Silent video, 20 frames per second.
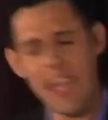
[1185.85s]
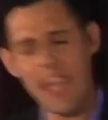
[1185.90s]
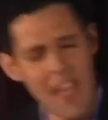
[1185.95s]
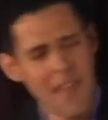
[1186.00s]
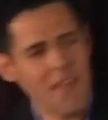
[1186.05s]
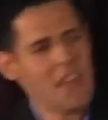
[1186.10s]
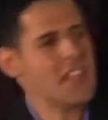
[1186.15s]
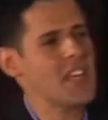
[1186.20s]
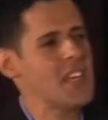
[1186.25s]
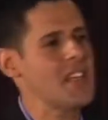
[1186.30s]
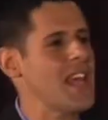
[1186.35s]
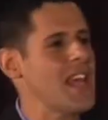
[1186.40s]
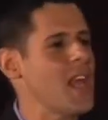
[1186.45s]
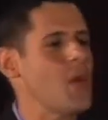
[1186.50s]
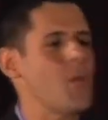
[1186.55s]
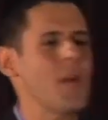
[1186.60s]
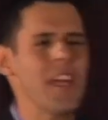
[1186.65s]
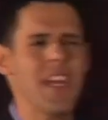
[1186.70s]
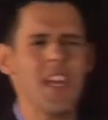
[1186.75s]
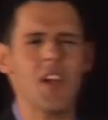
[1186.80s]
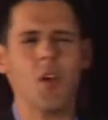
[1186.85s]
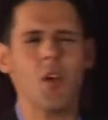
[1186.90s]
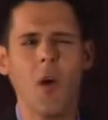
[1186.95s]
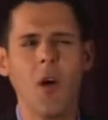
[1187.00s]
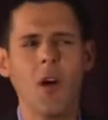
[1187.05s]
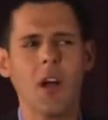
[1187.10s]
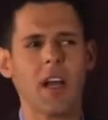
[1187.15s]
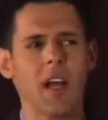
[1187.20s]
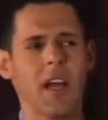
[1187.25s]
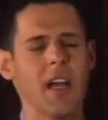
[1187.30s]
even today, we hear
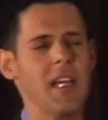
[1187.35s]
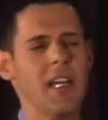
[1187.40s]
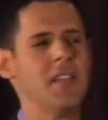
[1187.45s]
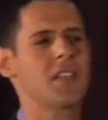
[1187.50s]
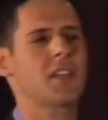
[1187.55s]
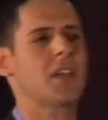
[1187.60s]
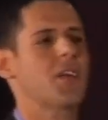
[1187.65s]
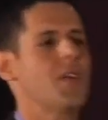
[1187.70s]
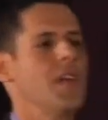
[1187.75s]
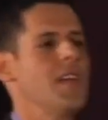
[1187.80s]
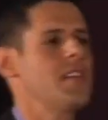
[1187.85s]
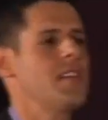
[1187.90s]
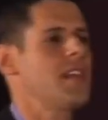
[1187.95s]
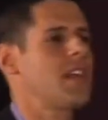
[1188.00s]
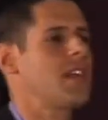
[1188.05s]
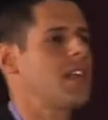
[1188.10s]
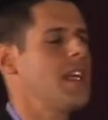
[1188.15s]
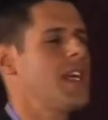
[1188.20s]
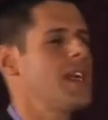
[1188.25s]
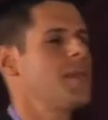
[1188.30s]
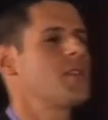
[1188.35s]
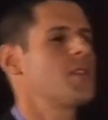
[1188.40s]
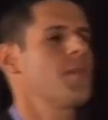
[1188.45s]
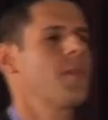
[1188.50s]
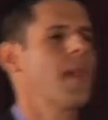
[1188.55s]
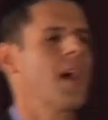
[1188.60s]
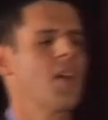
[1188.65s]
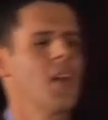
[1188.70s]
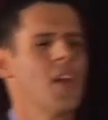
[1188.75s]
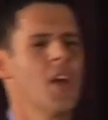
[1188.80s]
all kinds of crazy claims
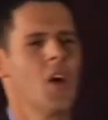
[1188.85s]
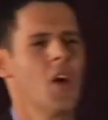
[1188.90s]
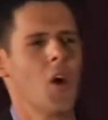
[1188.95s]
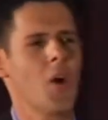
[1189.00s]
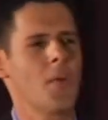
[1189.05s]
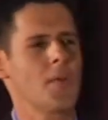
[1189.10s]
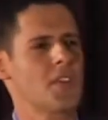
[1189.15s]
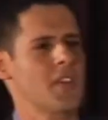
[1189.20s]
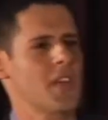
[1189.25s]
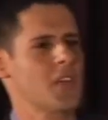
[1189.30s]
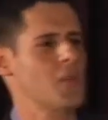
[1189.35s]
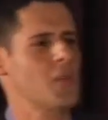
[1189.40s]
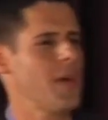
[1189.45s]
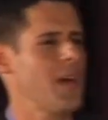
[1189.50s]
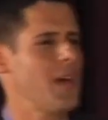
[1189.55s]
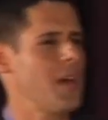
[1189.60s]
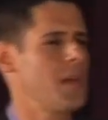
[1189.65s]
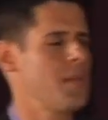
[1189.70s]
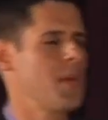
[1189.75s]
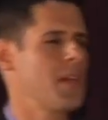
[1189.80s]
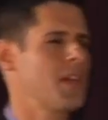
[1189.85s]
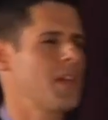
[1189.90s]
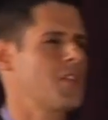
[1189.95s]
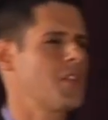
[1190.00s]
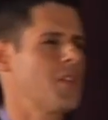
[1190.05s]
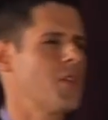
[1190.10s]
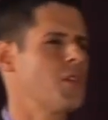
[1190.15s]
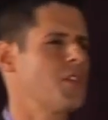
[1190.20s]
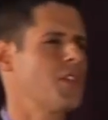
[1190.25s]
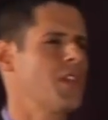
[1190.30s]
about homosexuality being
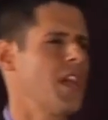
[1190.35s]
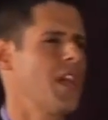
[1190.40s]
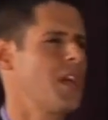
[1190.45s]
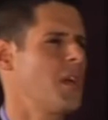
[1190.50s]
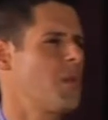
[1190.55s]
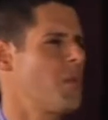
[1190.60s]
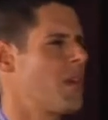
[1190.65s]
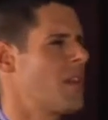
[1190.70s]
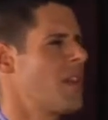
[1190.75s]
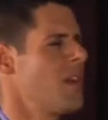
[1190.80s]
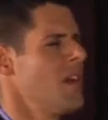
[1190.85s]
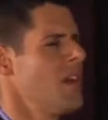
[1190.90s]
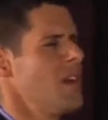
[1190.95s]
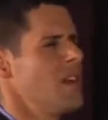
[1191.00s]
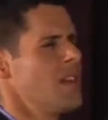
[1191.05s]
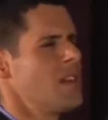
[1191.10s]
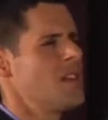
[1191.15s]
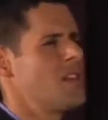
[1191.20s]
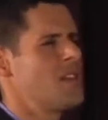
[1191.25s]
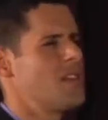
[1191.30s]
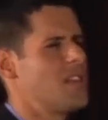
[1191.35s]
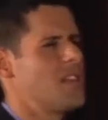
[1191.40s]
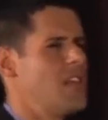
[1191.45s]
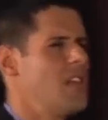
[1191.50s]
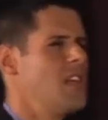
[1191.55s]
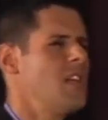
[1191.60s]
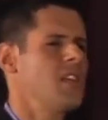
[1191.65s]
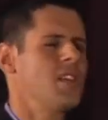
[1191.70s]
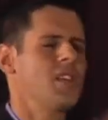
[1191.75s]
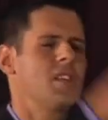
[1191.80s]
associated with
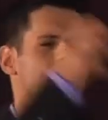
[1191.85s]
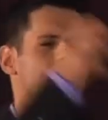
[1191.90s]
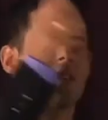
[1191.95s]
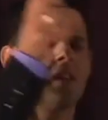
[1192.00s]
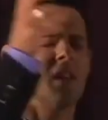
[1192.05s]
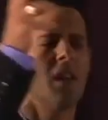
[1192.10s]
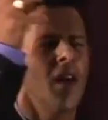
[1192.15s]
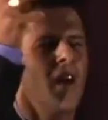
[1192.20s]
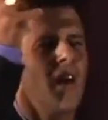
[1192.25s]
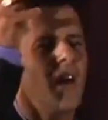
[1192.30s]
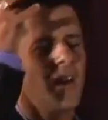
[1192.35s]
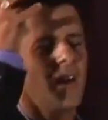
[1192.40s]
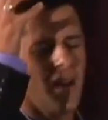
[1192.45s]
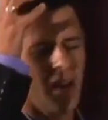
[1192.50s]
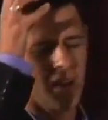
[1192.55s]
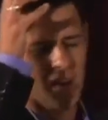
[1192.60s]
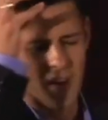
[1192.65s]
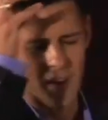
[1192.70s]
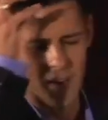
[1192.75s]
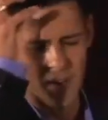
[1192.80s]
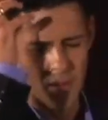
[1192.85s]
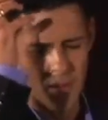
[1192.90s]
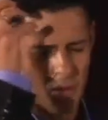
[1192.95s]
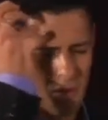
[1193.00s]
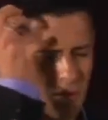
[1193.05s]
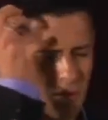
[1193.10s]
disease and